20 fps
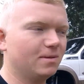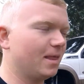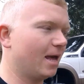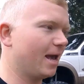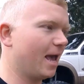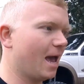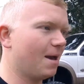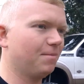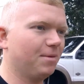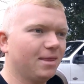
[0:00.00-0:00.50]

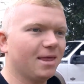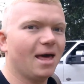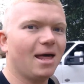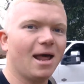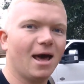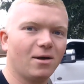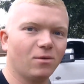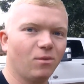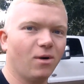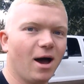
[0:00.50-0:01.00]
they can't be
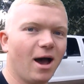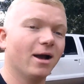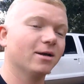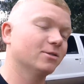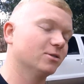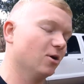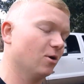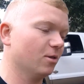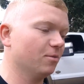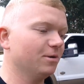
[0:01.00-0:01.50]
that out of
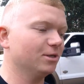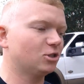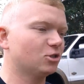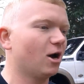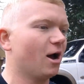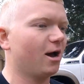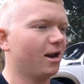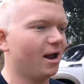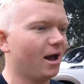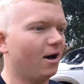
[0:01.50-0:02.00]
whack, so let me
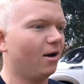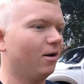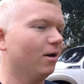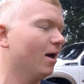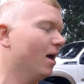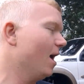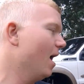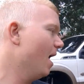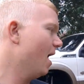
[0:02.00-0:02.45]
try it out.